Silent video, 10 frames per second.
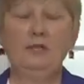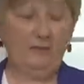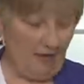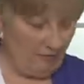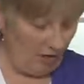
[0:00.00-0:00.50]

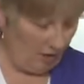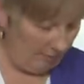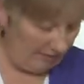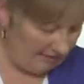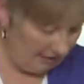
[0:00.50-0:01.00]
there
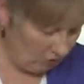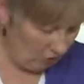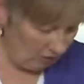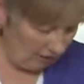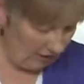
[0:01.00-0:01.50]
are
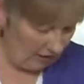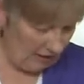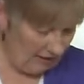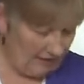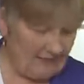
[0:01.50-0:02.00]

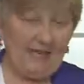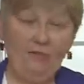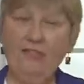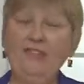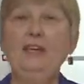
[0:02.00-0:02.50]
potentially
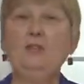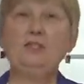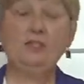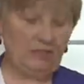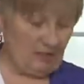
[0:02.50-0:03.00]

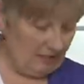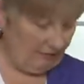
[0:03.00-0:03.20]
10,000